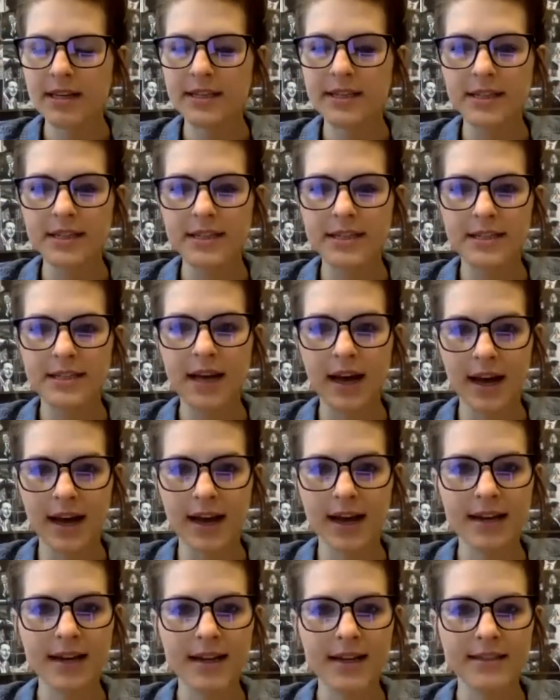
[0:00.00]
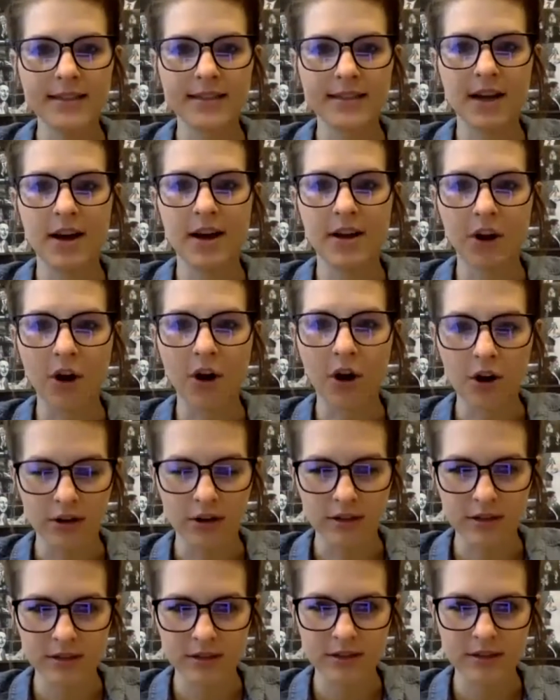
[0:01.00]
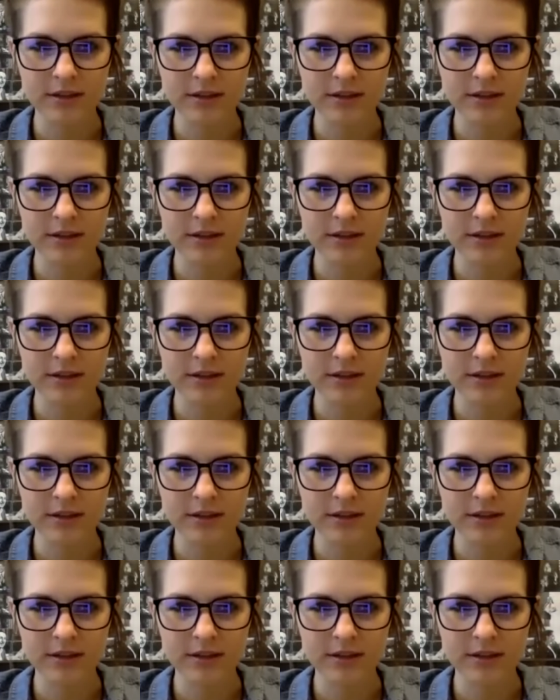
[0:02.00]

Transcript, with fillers: design is not an art?